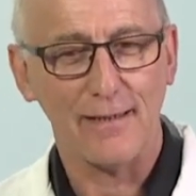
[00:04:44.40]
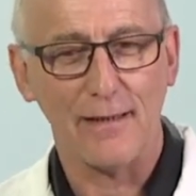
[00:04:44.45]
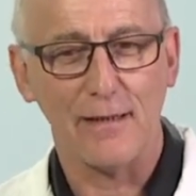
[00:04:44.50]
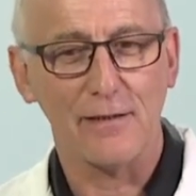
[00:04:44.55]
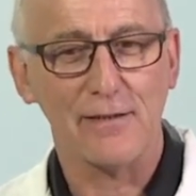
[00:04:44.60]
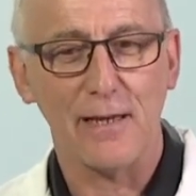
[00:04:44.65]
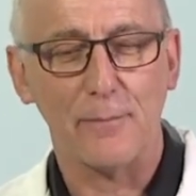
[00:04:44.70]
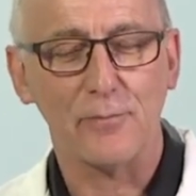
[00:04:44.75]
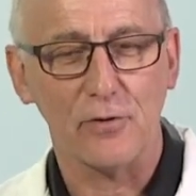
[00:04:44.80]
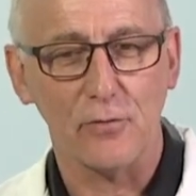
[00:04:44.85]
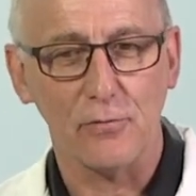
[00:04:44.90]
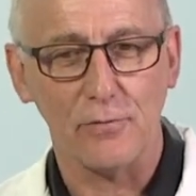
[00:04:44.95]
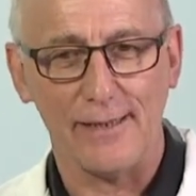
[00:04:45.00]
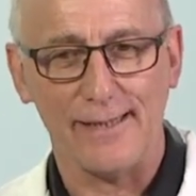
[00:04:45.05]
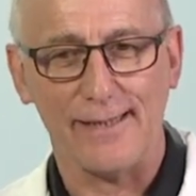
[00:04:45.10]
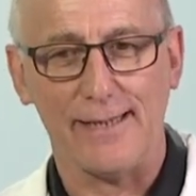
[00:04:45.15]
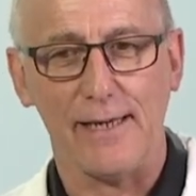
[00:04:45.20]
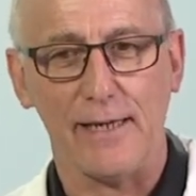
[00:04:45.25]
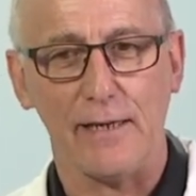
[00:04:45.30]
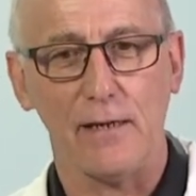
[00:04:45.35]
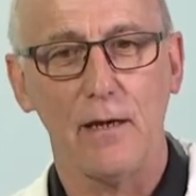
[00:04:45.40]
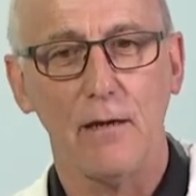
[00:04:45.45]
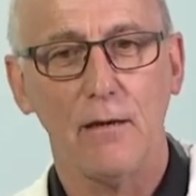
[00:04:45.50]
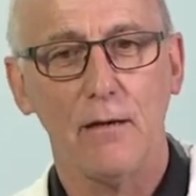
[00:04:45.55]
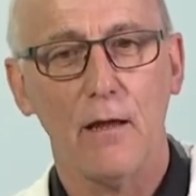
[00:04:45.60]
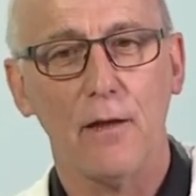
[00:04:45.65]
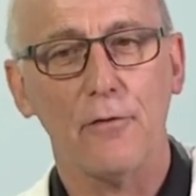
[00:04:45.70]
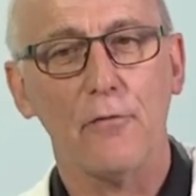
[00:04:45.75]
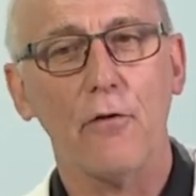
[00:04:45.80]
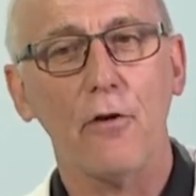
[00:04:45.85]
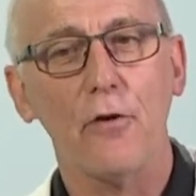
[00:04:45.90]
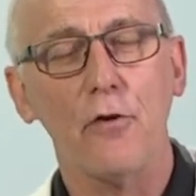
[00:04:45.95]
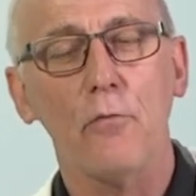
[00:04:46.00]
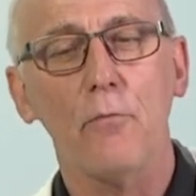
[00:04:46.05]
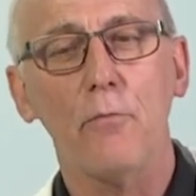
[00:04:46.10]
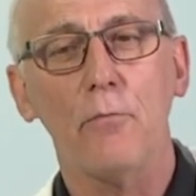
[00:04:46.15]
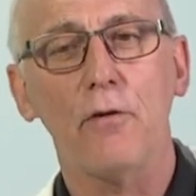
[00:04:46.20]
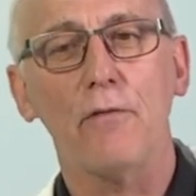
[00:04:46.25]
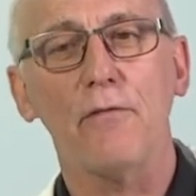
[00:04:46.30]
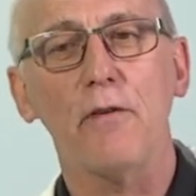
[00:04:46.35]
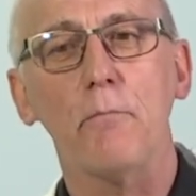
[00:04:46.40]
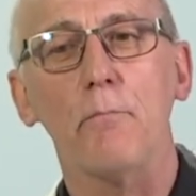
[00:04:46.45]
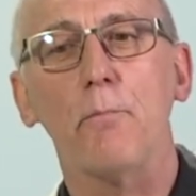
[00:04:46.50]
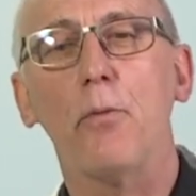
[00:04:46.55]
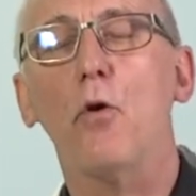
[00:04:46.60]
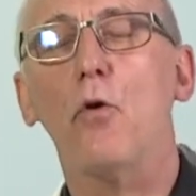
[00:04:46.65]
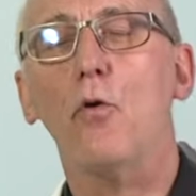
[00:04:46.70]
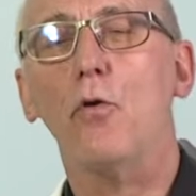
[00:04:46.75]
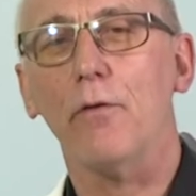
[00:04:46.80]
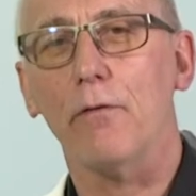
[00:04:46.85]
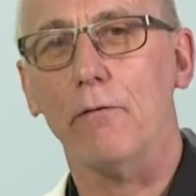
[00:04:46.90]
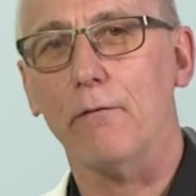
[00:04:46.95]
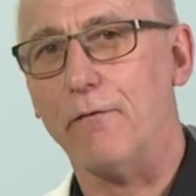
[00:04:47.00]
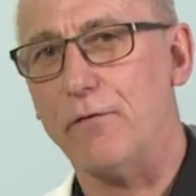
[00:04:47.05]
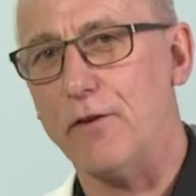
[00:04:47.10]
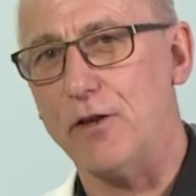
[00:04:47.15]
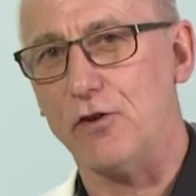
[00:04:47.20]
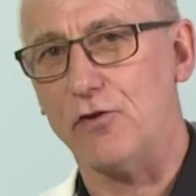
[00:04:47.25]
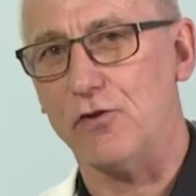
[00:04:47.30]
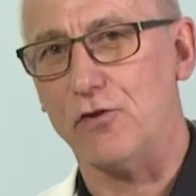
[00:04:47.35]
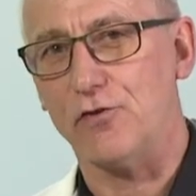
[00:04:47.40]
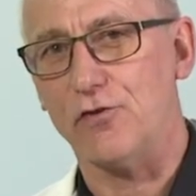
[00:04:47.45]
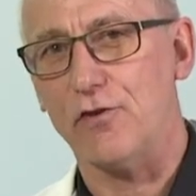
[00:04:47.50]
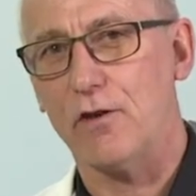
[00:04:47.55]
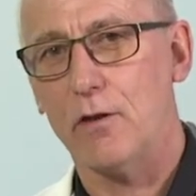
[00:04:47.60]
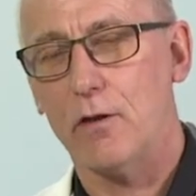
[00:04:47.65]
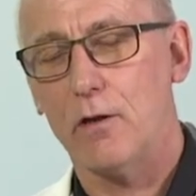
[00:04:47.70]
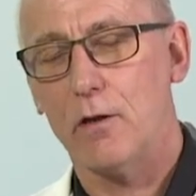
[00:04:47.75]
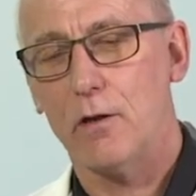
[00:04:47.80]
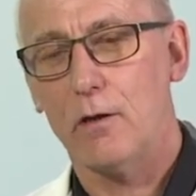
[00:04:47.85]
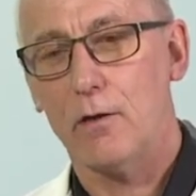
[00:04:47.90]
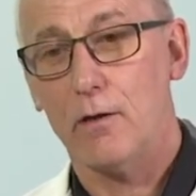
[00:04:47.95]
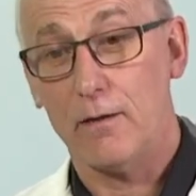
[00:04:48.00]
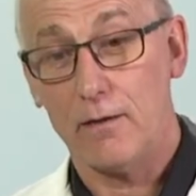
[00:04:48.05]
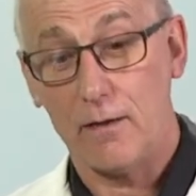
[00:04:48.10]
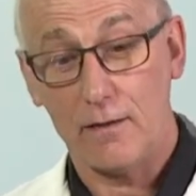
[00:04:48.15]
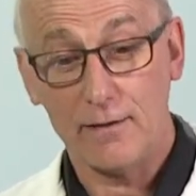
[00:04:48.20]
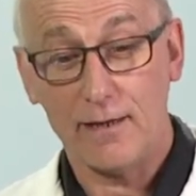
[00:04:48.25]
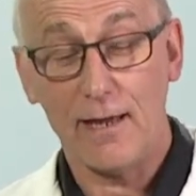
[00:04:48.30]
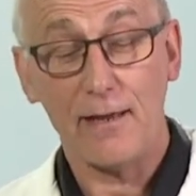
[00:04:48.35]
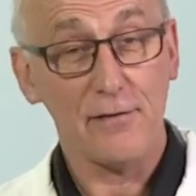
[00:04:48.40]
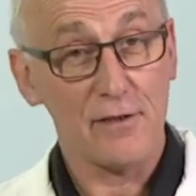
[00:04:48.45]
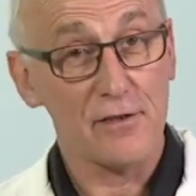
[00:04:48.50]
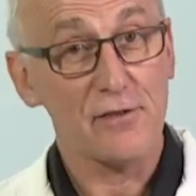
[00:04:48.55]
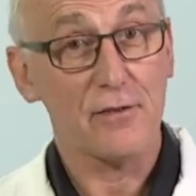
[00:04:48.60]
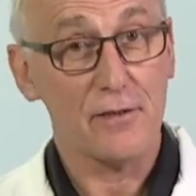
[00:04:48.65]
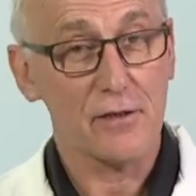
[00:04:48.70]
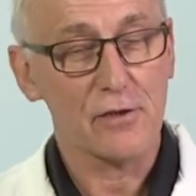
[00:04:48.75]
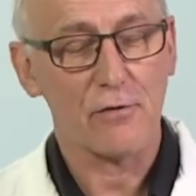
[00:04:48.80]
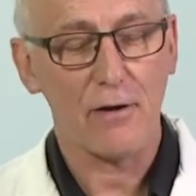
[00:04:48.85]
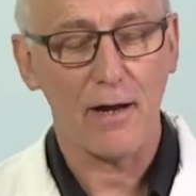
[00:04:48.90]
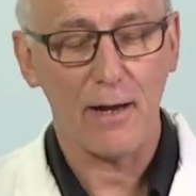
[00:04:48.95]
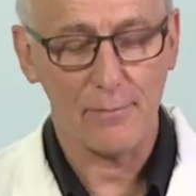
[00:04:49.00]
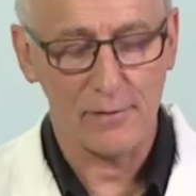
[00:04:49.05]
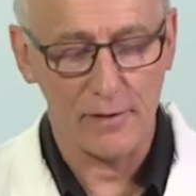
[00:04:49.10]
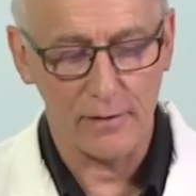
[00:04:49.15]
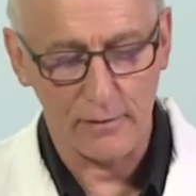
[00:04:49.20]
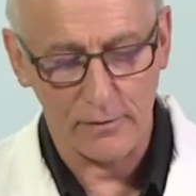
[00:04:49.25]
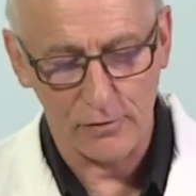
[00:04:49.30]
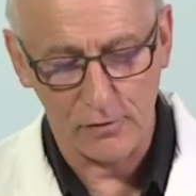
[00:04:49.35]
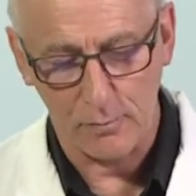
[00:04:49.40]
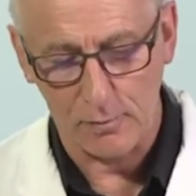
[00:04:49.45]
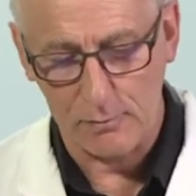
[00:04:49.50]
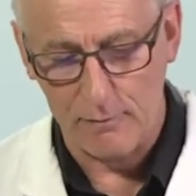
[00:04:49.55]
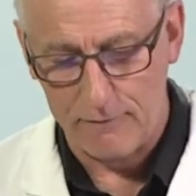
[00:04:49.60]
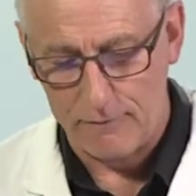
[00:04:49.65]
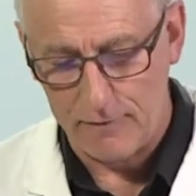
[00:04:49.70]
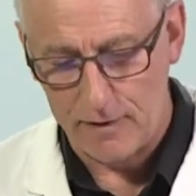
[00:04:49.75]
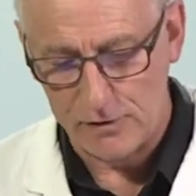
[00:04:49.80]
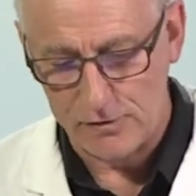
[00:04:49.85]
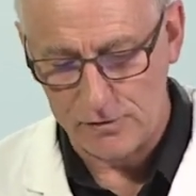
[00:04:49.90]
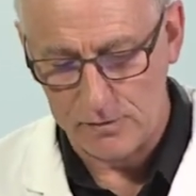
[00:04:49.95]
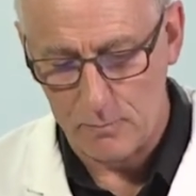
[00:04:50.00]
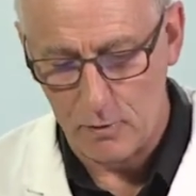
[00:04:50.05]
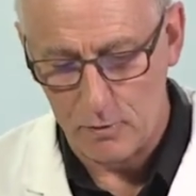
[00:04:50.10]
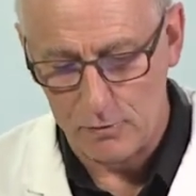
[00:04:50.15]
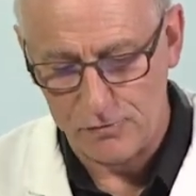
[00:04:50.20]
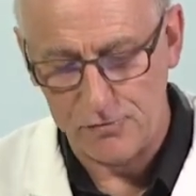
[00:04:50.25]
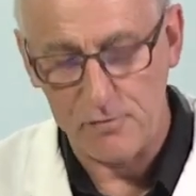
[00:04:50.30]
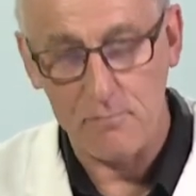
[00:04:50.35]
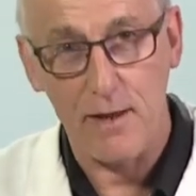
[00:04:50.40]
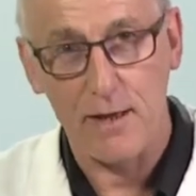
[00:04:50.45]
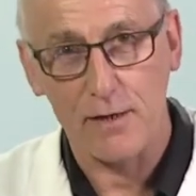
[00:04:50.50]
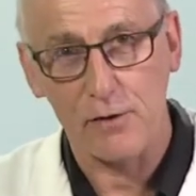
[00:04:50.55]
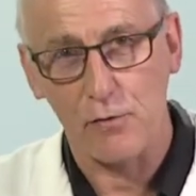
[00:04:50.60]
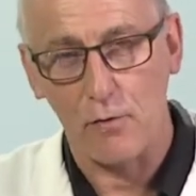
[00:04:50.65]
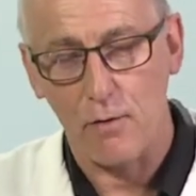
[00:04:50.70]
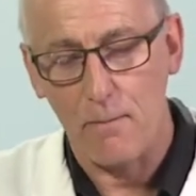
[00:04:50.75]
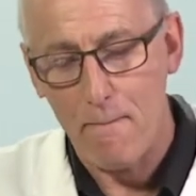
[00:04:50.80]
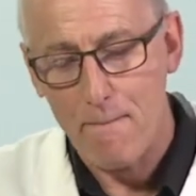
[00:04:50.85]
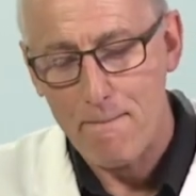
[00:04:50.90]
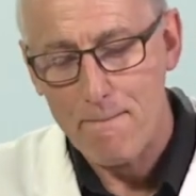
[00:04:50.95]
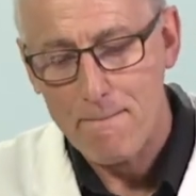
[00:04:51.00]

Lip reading: It's absolutely key, and there are a number of important features, and again these are described in the WFH laboratory manual.